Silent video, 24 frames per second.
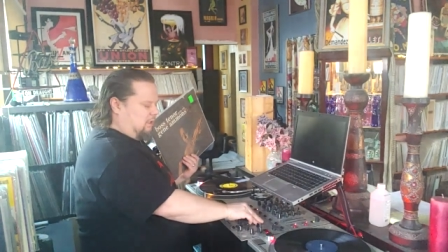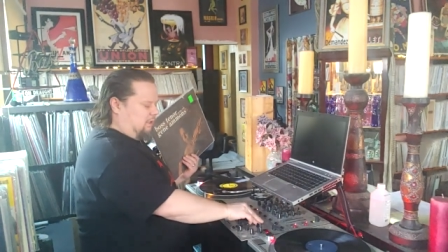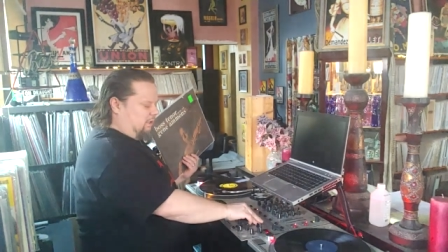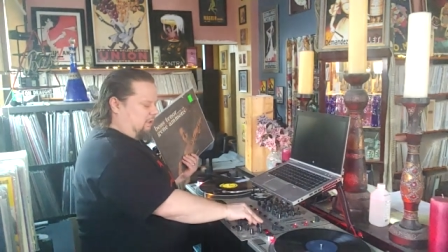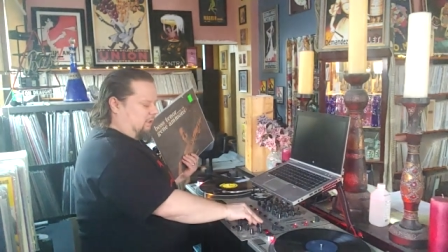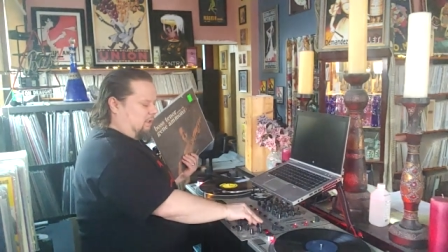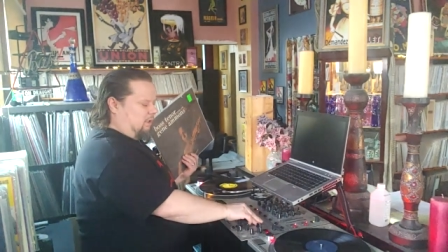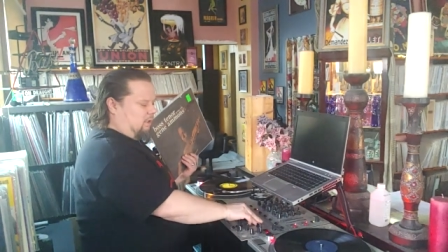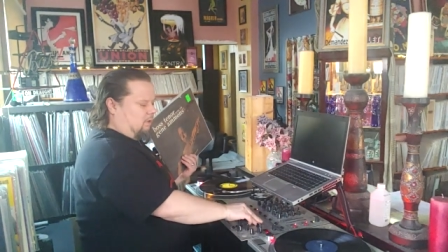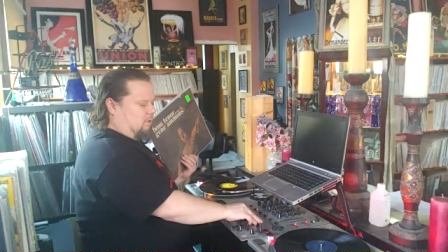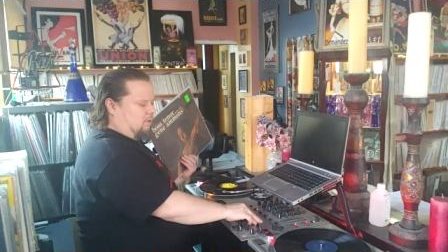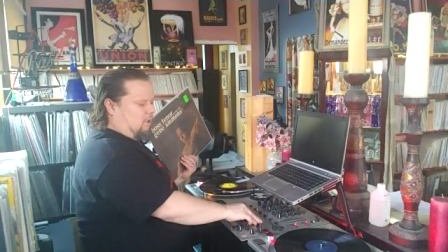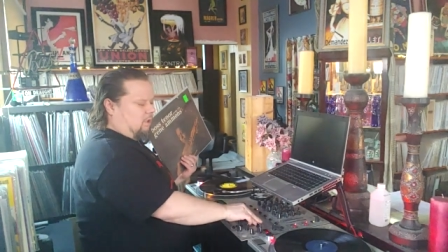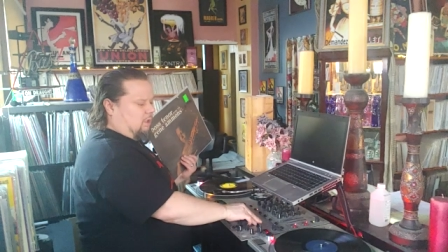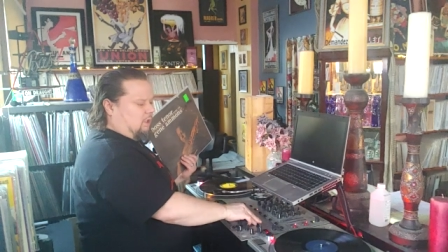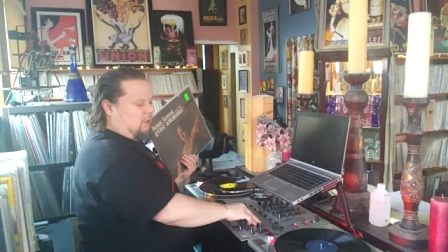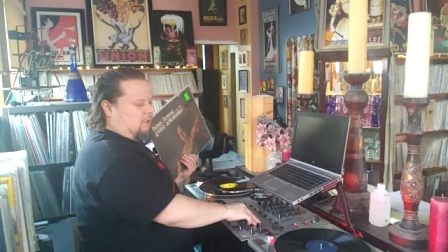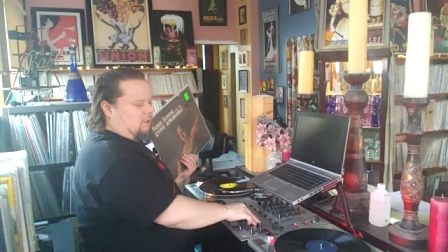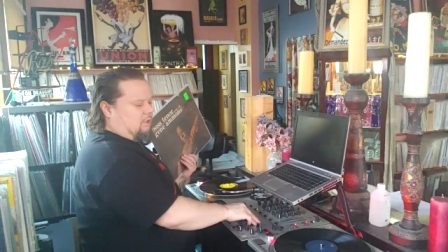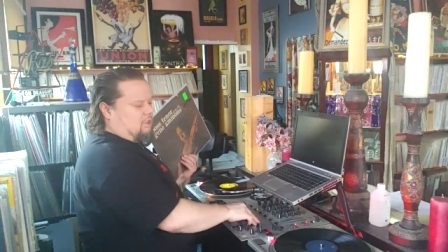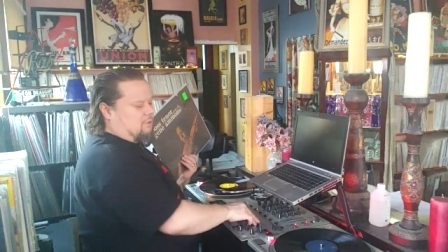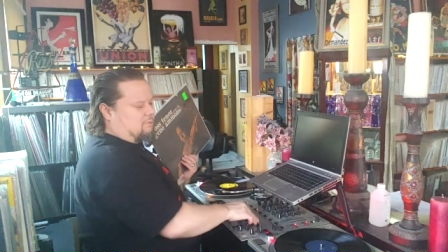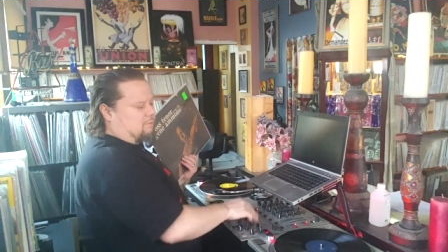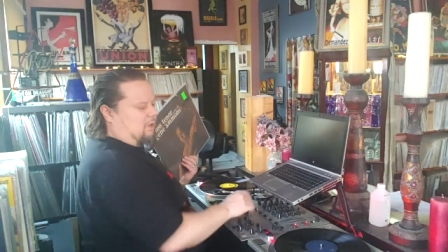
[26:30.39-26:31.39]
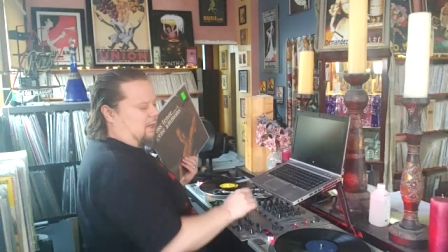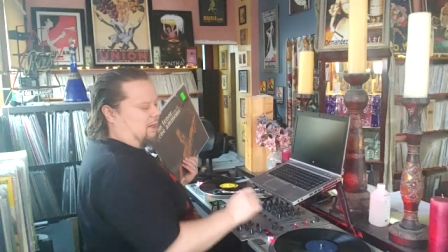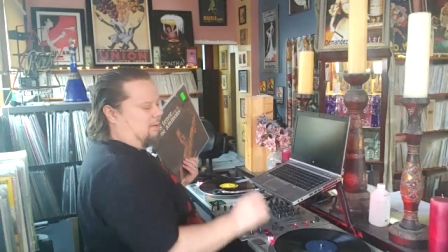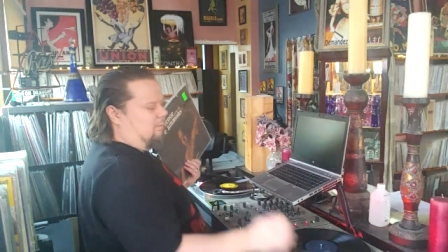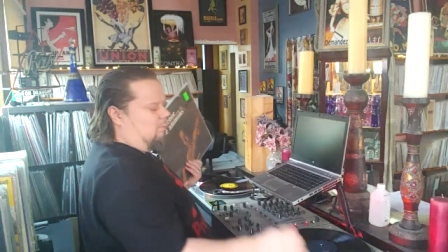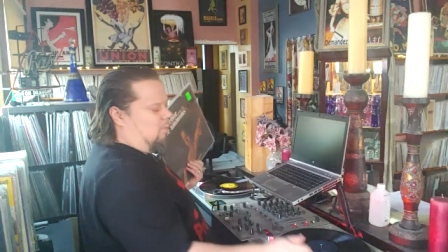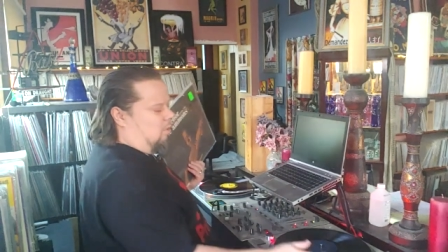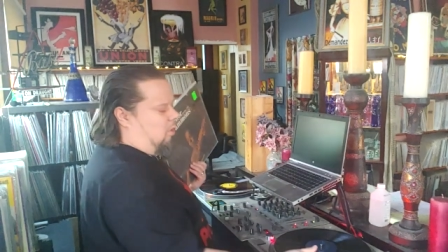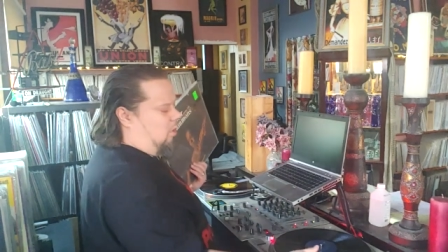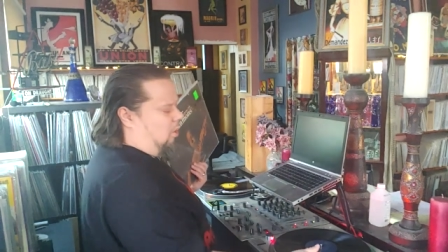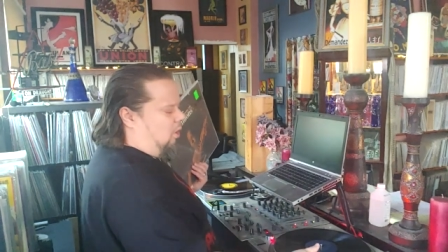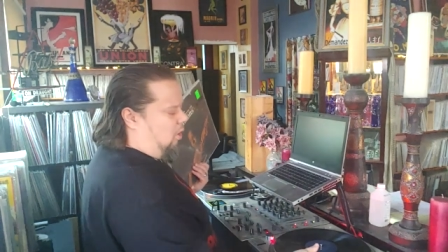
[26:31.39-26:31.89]
You know, there's probably
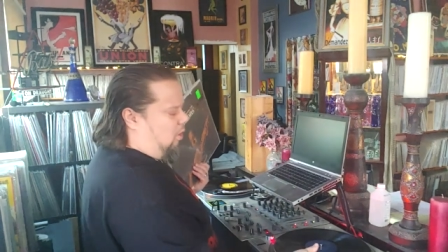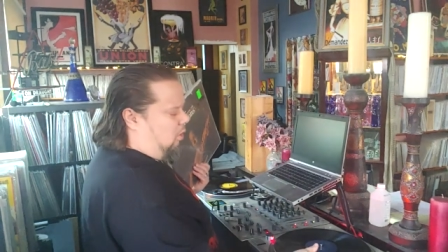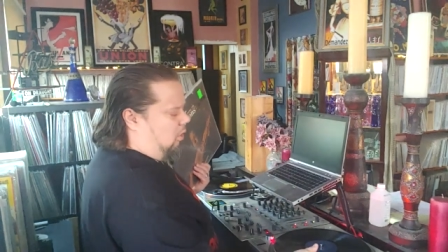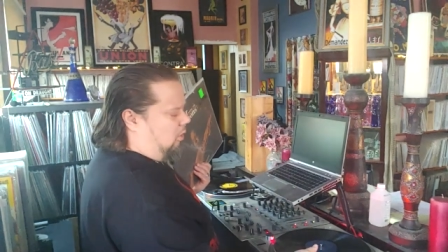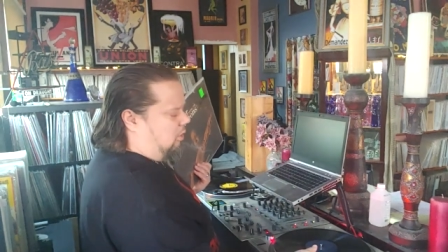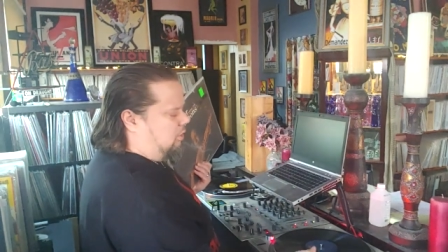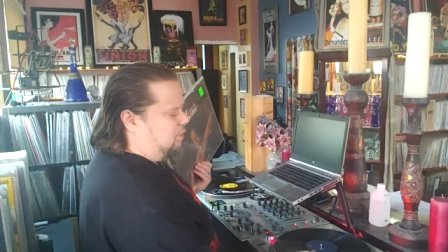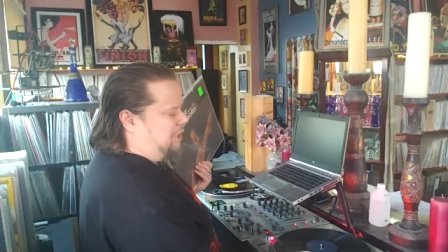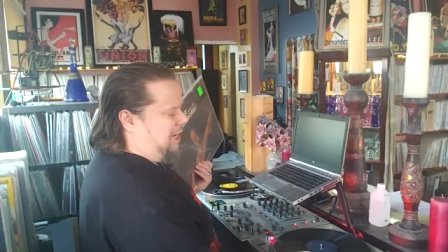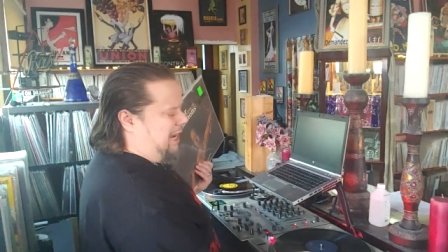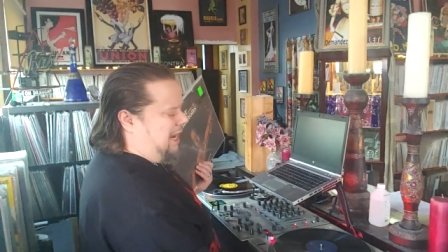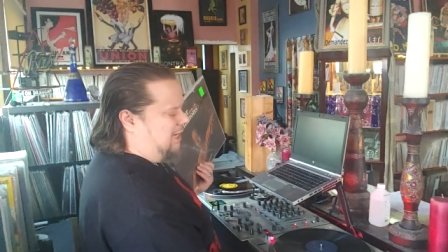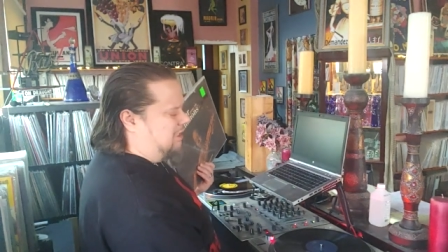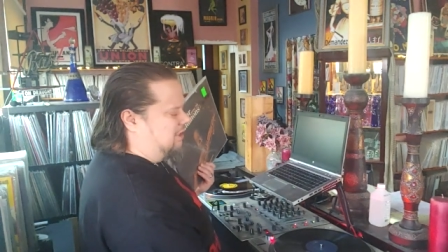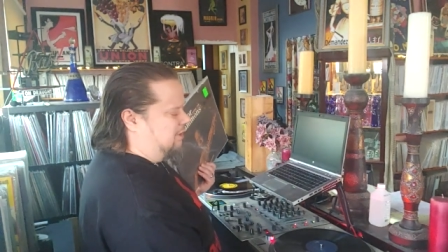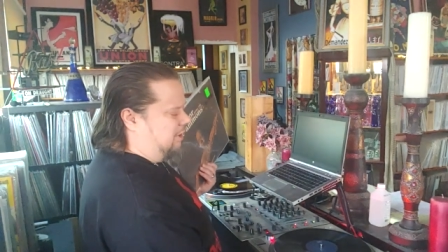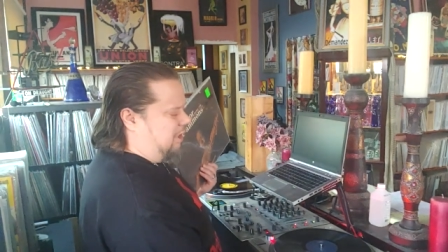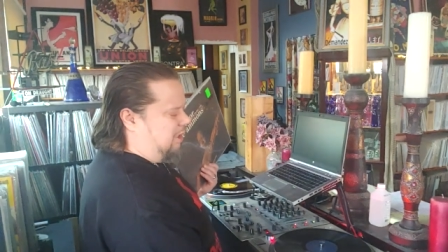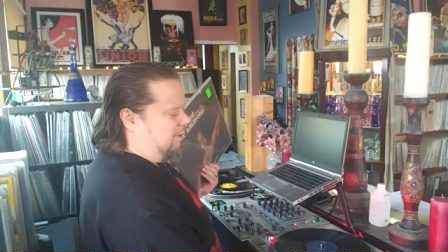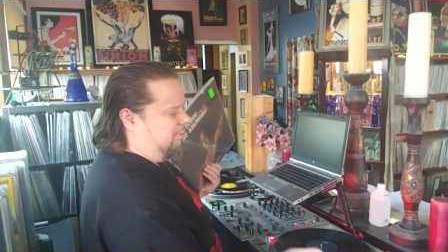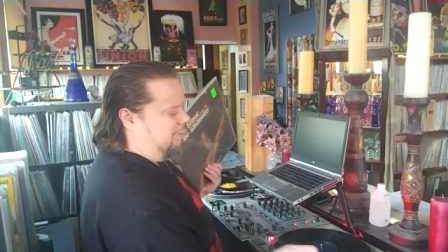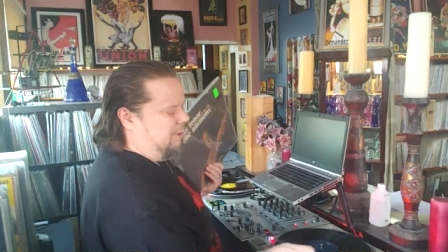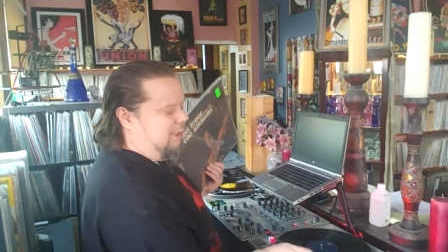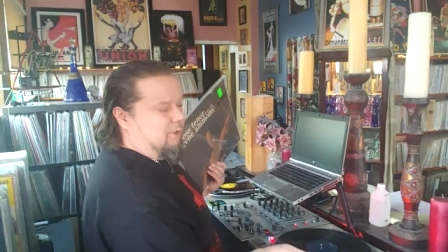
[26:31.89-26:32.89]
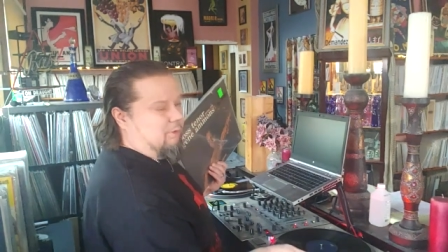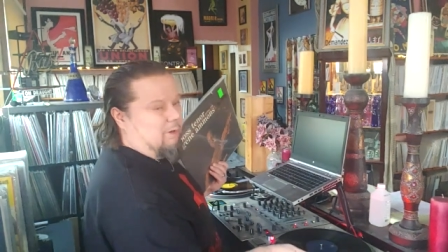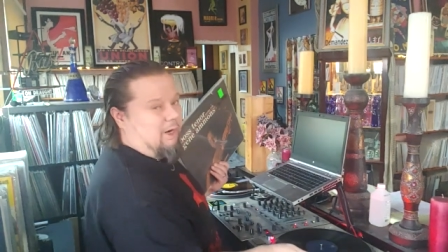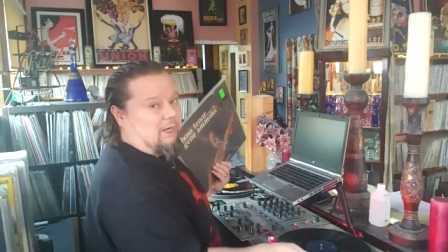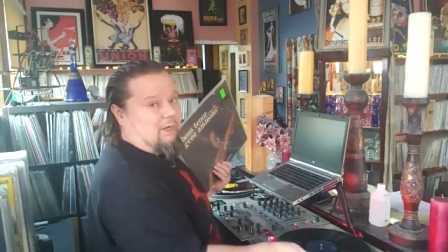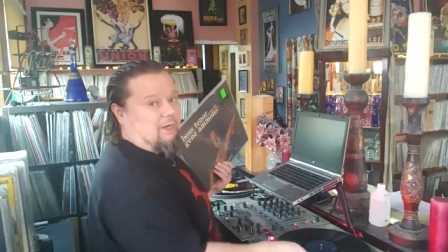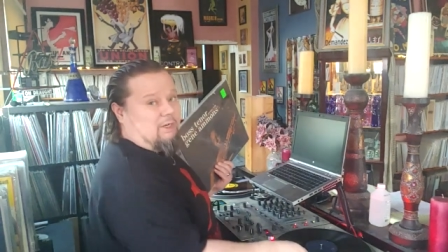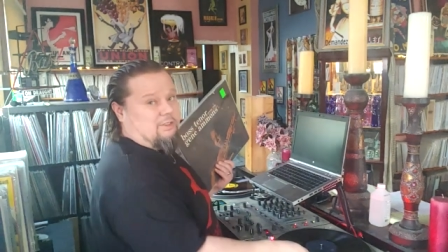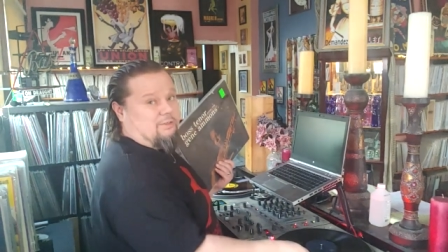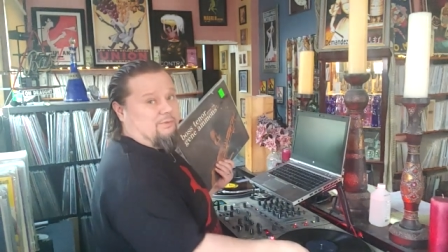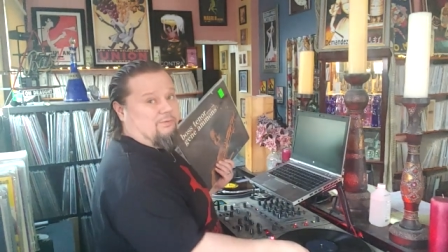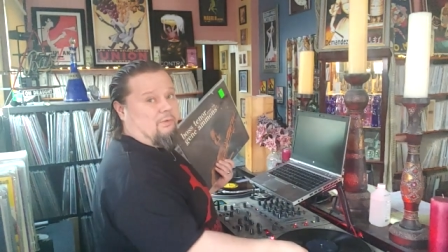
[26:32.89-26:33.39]
more old jazz and R&B
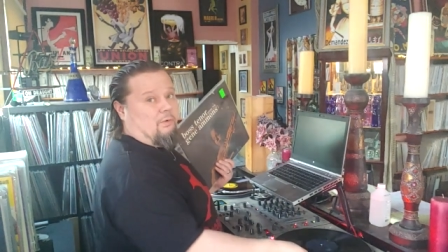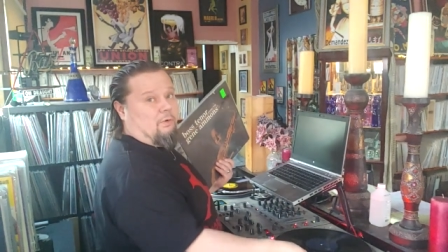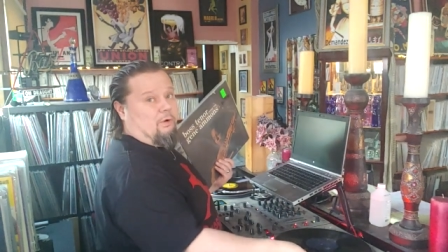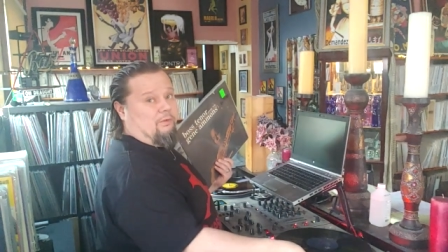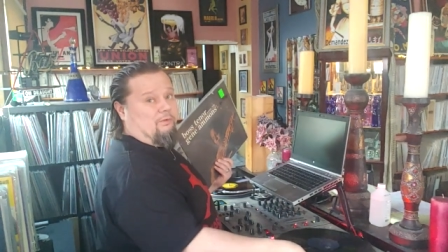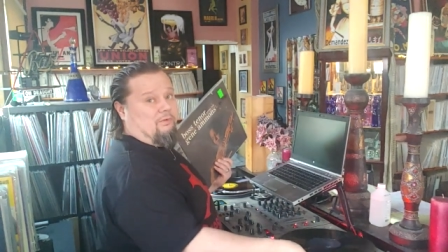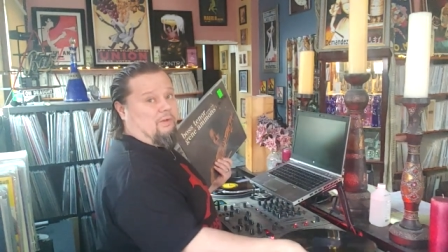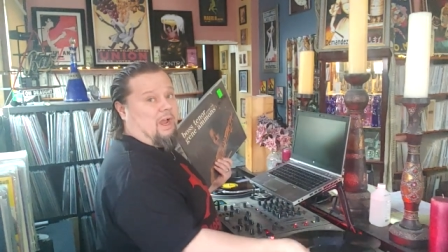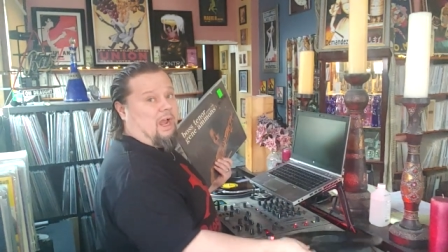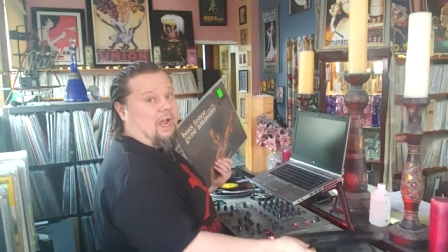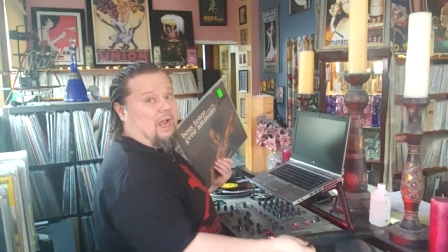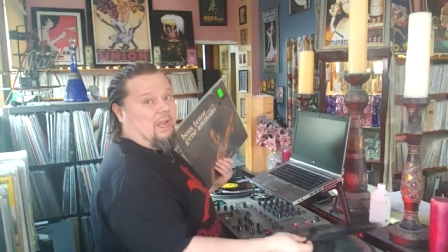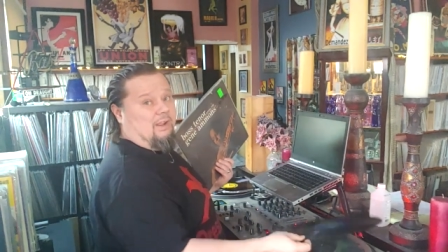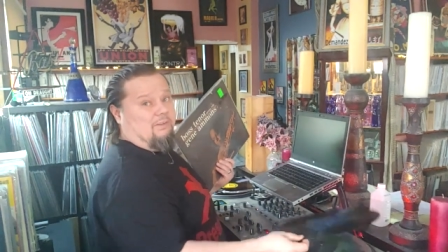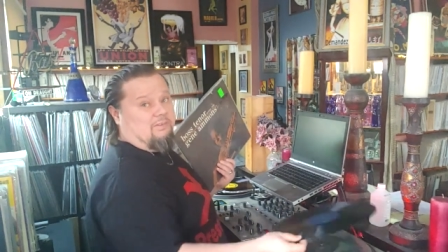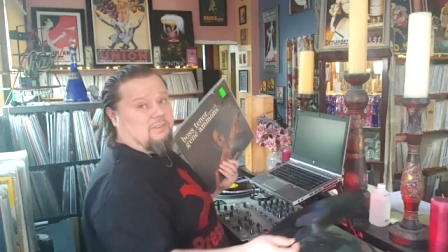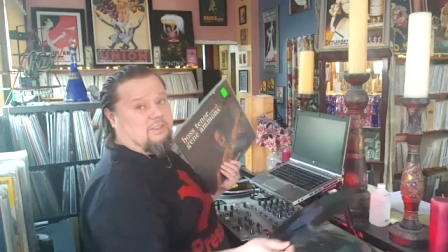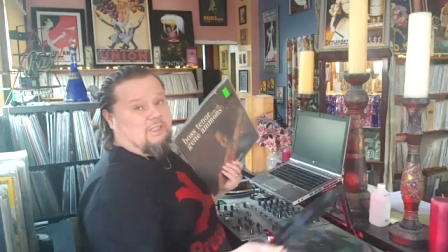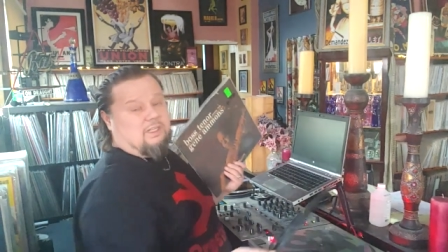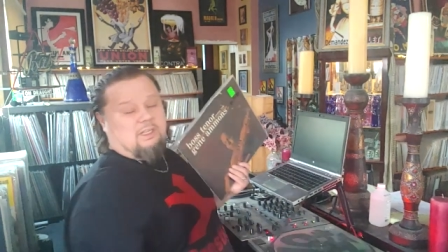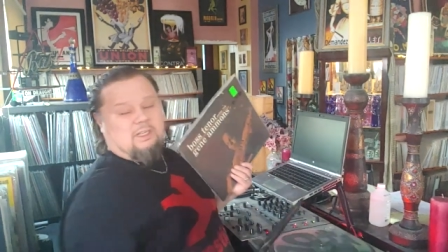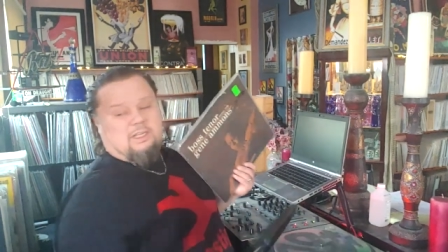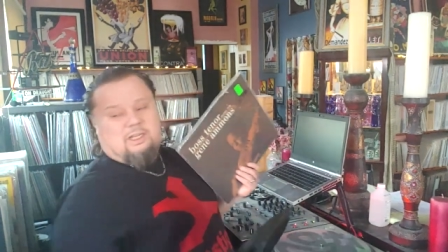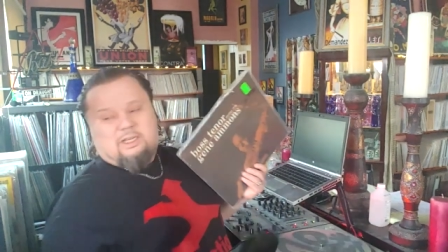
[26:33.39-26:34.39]
records in 45s